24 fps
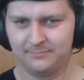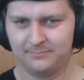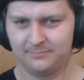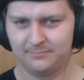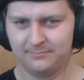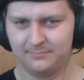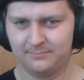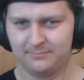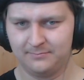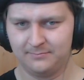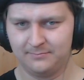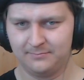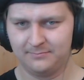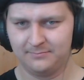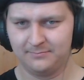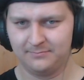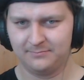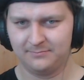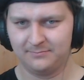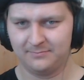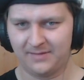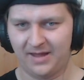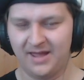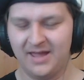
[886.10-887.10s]
Still waiting
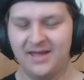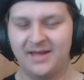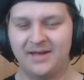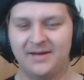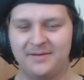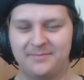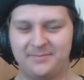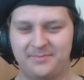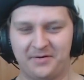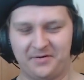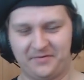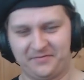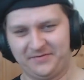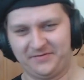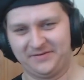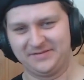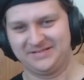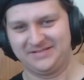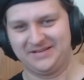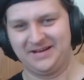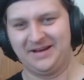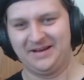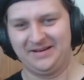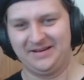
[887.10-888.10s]
on a Perfect
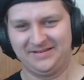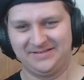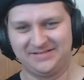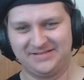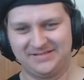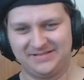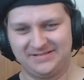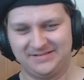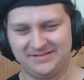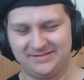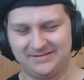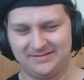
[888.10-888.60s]
silence.